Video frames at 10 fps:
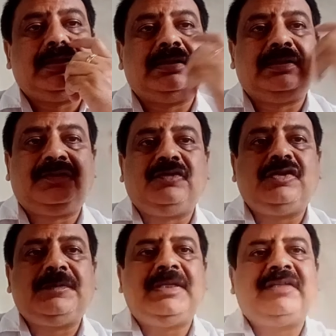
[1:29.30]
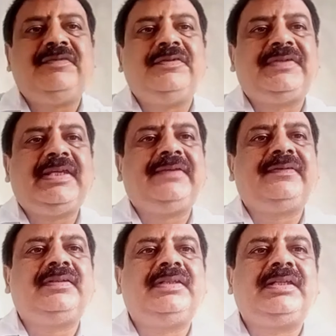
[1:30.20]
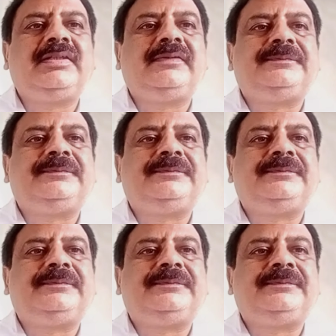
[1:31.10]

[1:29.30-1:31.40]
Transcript: resource-based view says that